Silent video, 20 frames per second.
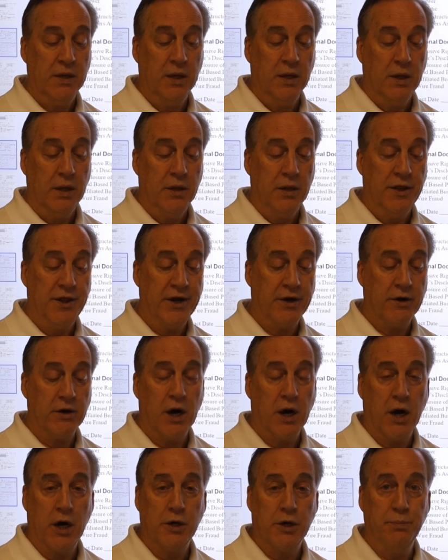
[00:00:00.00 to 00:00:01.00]
There
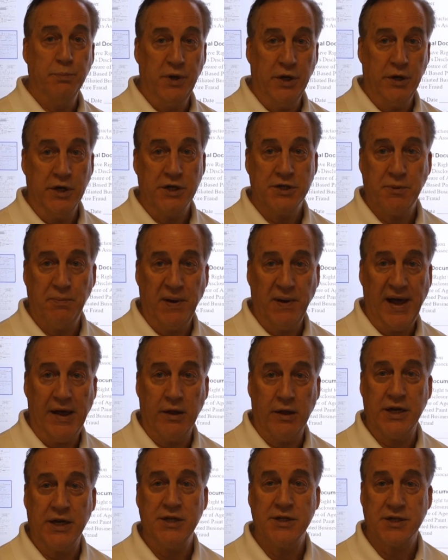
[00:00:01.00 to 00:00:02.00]
are
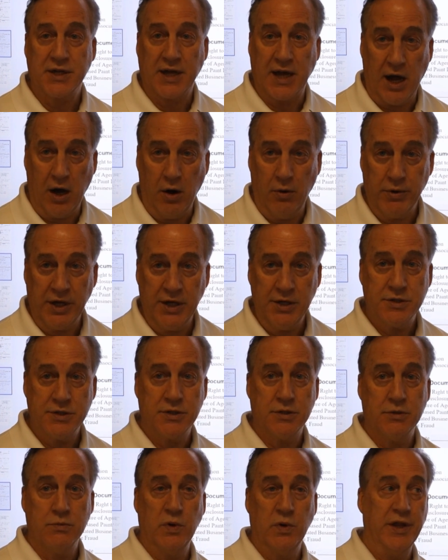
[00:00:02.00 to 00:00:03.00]
municipalities,
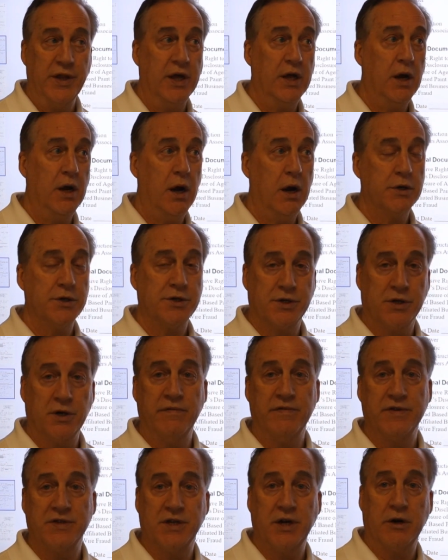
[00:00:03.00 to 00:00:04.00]
counties within our
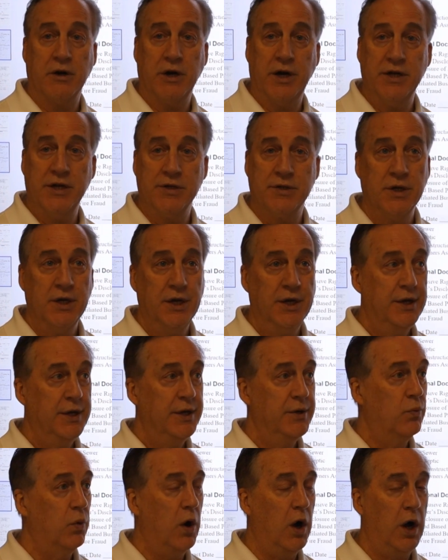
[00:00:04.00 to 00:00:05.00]
service areas,
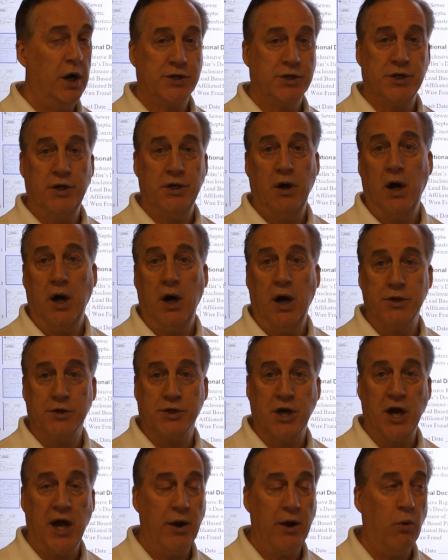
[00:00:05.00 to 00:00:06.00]
Washtenaw,
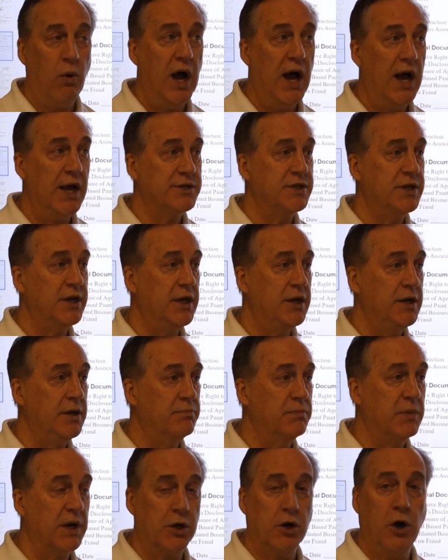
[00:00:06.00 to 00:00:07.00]
Shiawassee,
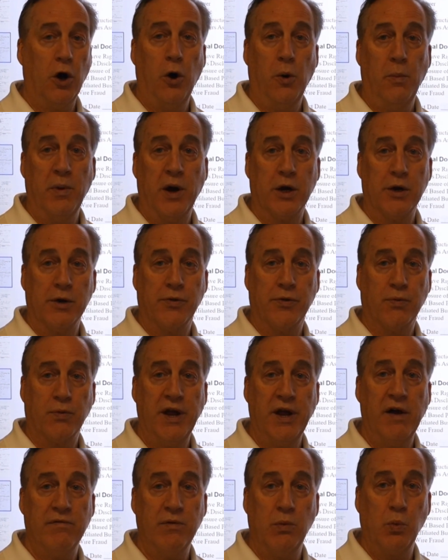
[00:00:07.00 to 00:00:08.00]
Macomb are 3
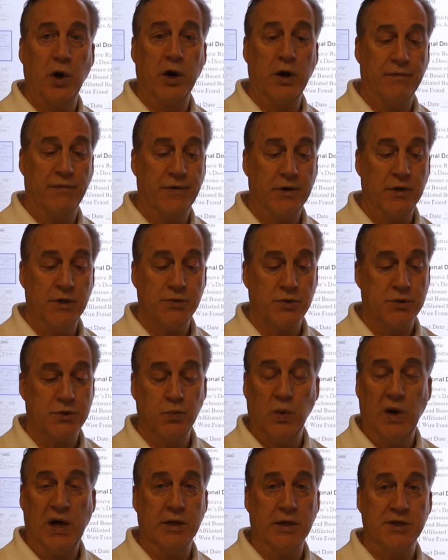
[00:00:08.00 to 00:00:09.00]
of them where if there's
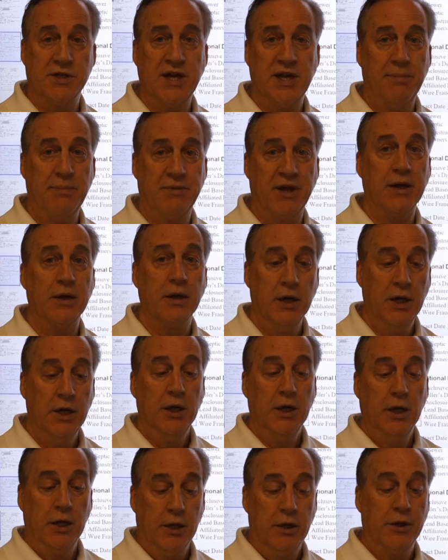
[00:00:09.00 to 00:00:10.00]
well and septic,
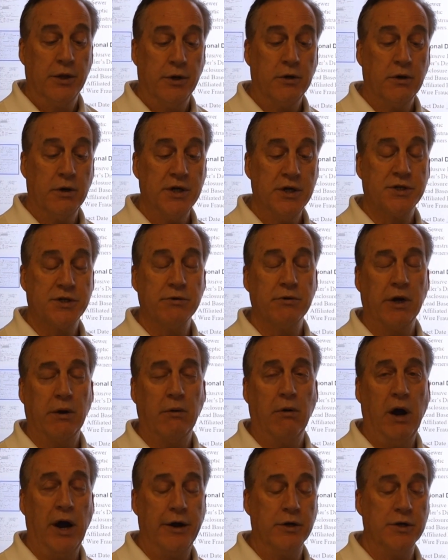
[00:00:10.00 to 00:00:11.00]
there is a
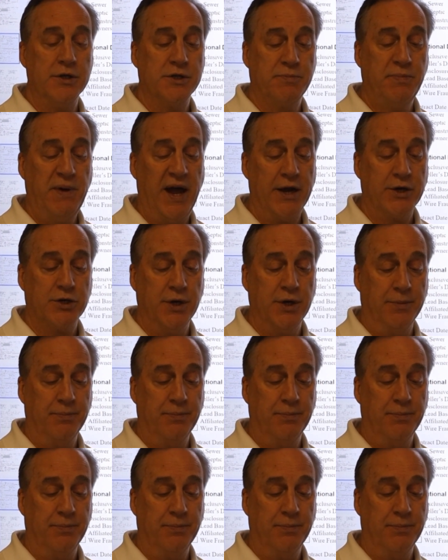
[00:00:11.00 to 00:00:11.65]
required inspection.